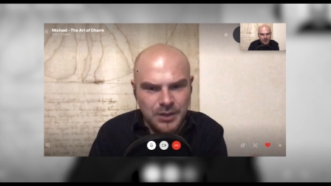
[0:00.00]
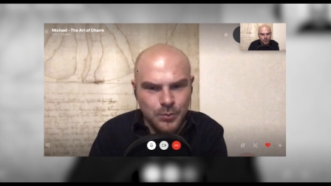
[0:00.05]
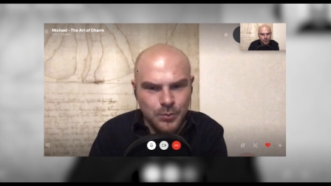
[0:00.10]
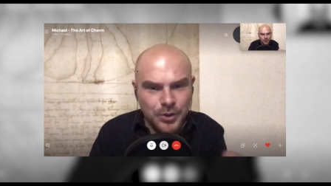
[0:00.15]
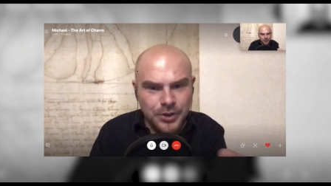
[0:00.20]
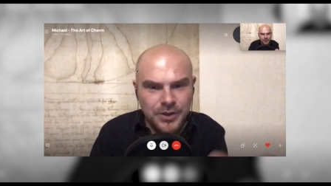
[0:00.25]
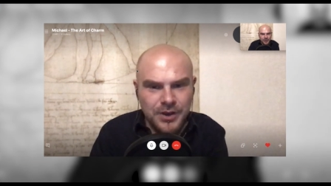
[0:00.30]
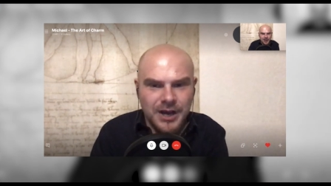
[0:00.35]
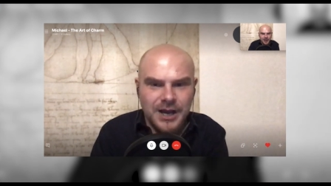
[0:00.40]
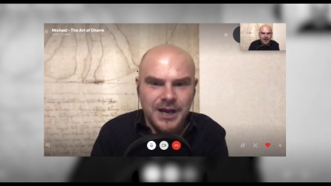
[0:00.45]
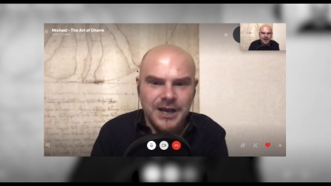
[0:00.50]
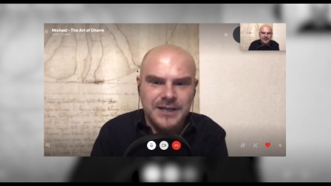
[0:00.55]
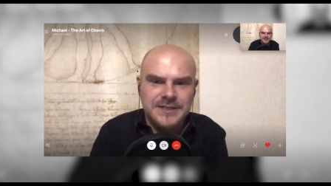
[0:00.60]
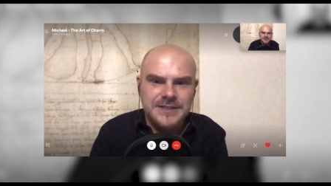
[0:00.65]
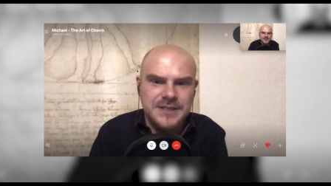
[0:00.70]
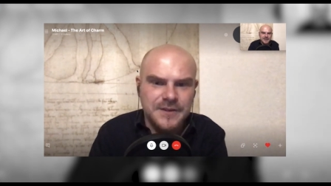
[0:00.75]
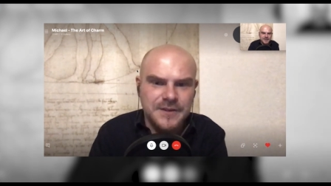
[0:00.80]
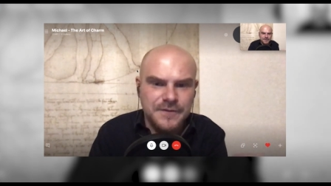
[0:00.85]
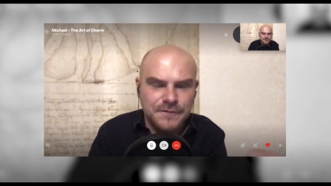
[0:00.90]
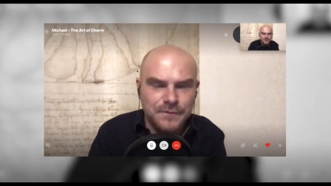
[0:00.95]
where you
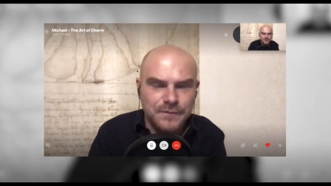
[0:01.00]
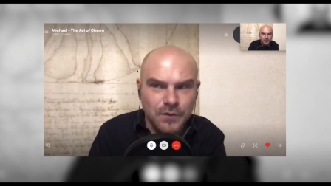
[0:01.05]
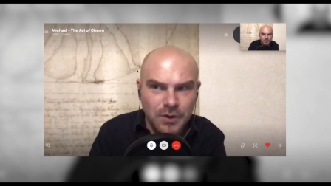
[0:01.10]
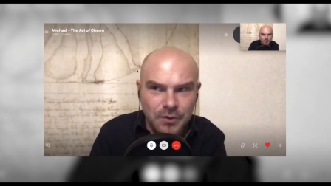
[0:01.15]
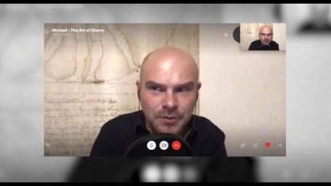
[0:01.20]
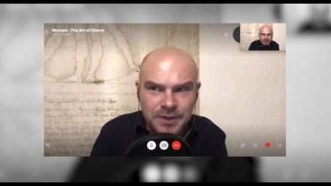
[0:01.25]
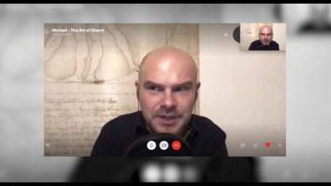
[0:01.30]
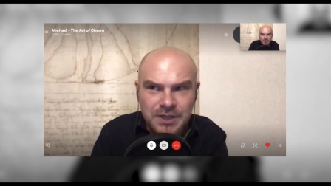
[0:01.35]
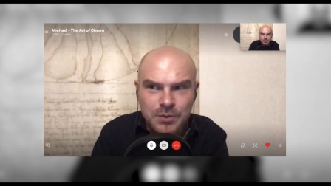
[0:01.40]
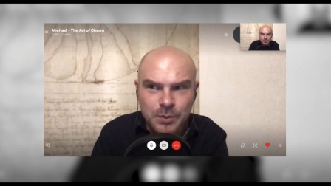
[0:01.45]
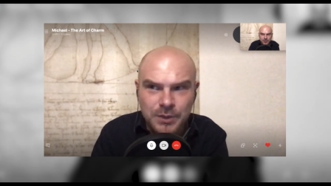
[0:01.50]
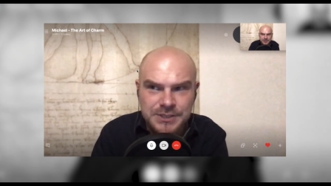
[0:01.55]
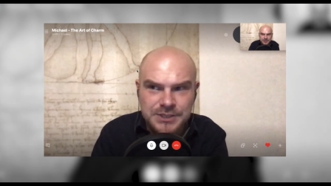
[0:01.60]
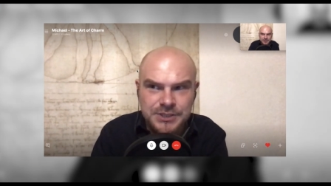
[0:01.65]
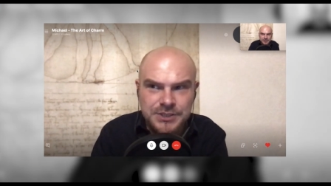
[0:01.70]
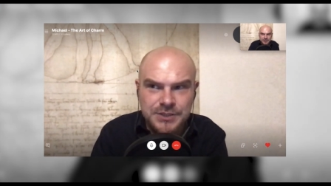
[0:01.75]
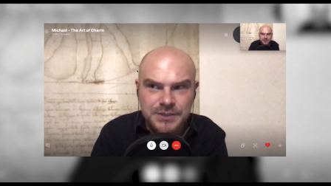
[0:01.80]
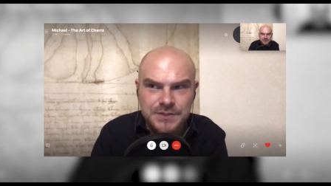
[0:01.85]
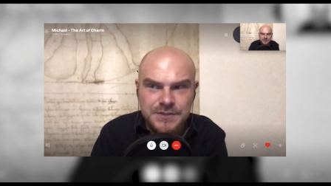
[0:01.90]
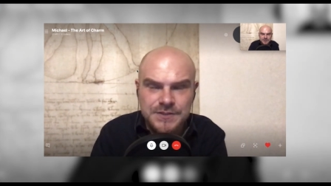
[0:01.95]
answer the following
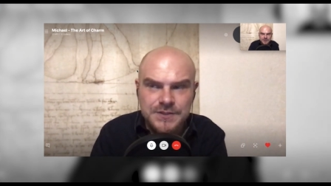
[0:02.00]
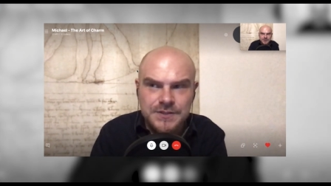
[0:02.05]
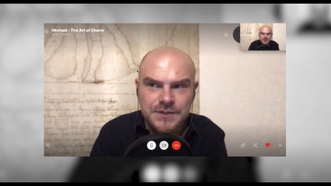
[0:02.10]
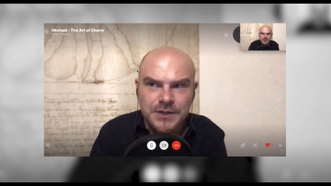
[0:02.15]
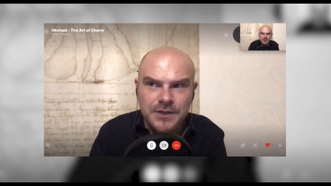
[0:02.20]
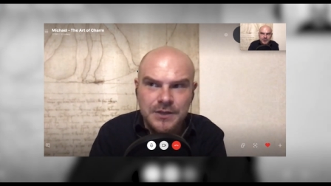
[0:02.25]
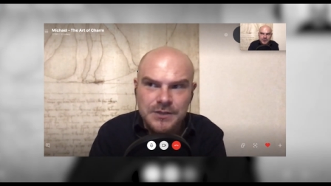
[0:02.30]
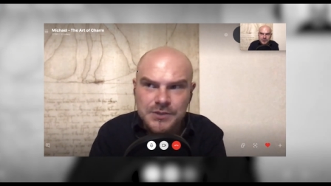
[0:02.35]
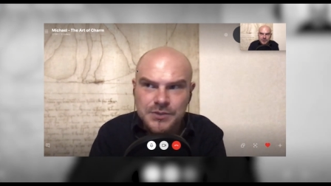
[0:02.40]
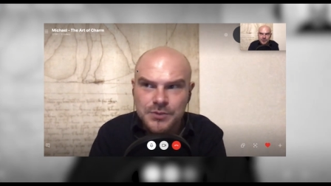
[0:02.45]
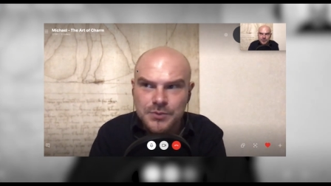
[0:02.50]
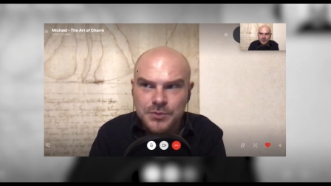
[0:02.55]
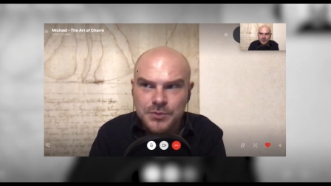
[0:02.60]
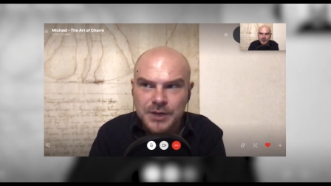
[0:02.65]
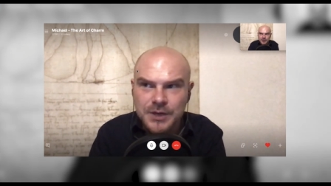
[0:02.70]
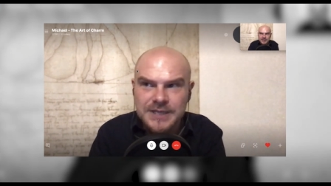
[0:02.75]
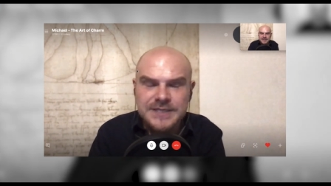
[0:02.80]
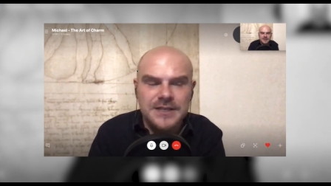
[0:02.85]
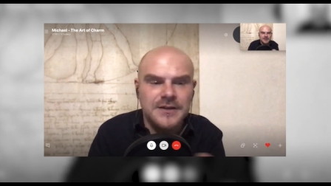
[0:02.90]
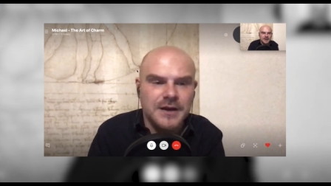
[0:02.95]
questions to
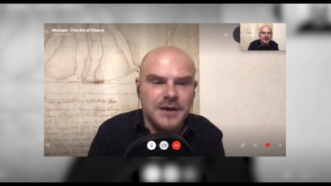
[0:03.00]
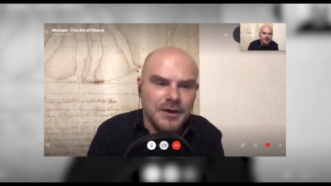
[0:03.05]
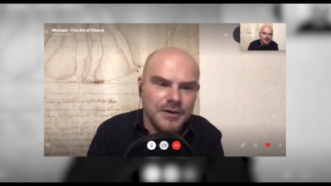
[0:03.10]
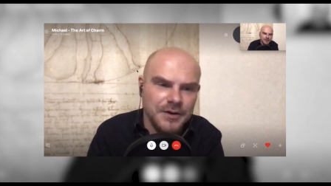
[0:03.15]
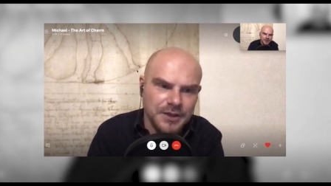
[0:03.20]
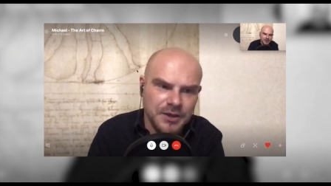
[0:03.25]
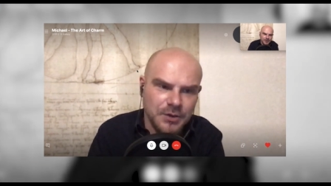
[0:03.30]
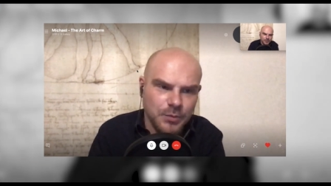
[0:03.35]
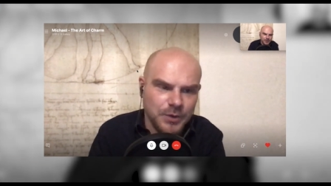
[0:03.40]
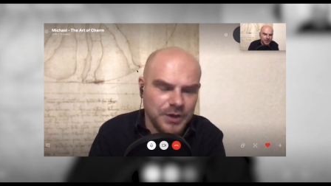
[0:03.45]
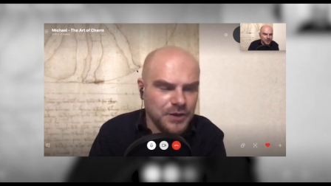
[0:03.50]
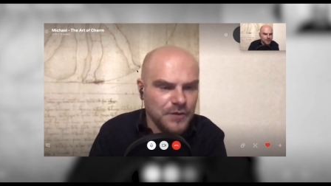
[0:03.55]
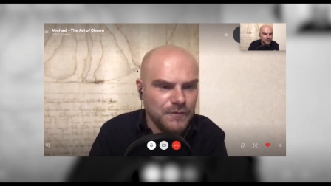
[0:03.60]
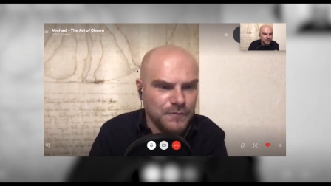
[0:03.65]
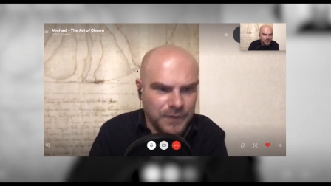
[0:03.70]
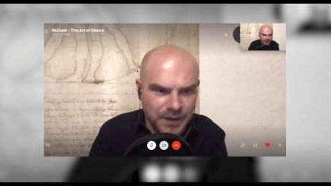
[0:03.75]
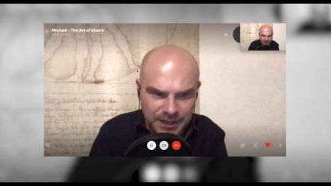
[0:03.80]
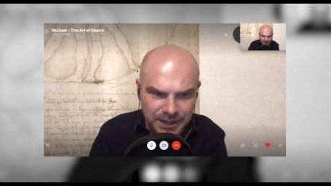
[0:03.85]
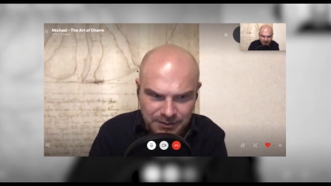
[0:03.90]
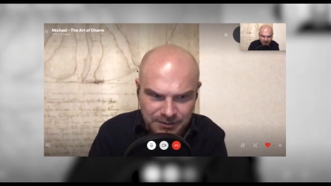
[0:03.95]
a scenario where you
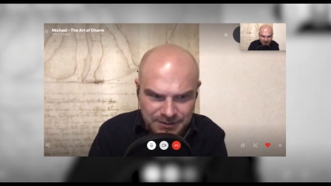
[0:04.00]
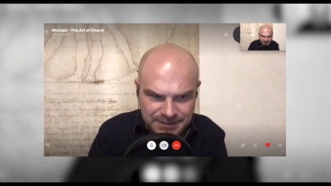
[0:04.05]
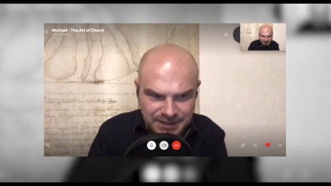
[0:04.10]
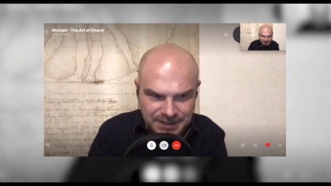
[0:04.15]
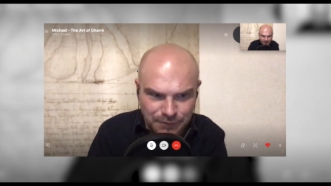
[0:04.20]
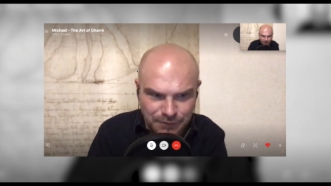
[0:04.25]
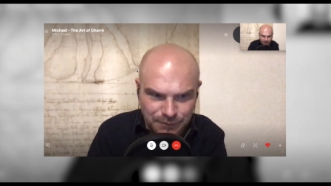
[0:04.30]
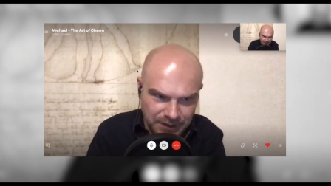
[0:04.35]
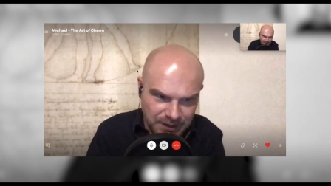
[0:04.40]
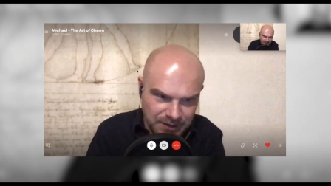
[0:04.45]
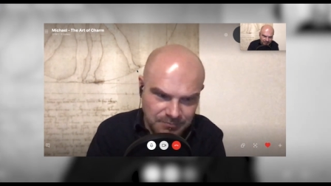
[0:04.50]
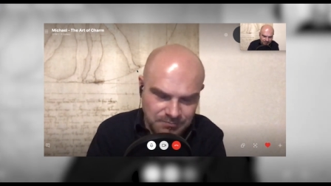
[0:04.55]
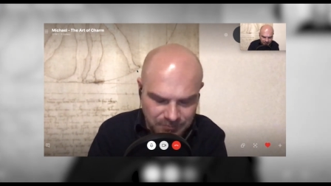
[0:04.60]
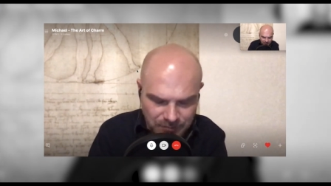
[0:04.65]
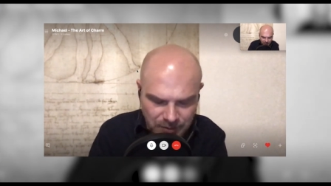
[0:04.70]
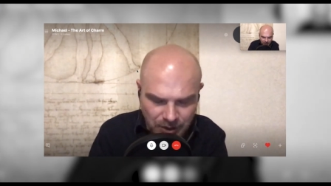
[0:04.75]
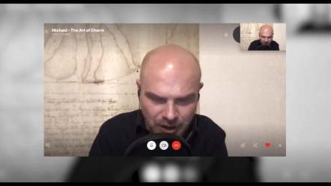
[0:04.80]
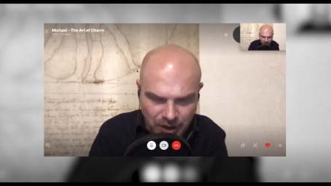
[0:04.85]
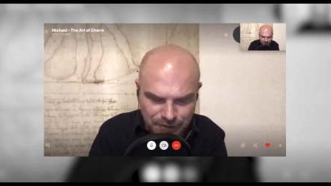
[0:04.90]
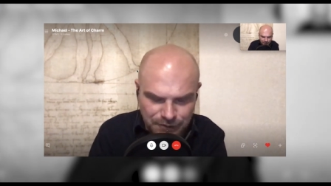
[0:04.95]
find yourself in
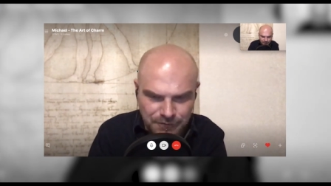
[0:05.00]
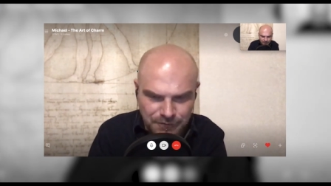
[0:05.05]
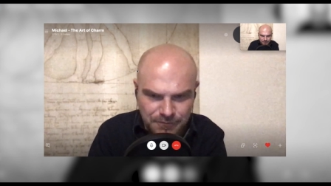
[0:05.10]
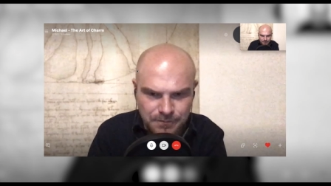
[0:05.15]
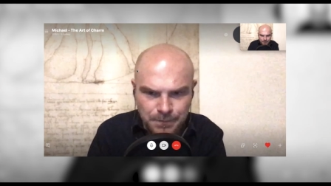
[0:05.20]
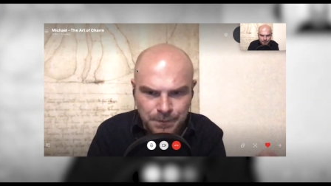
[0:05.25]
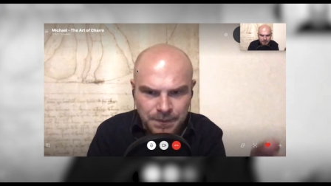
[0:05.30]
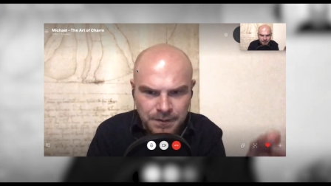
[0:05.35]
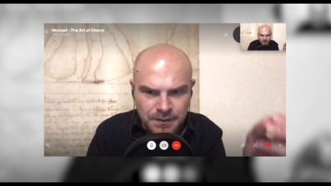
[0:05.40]
often.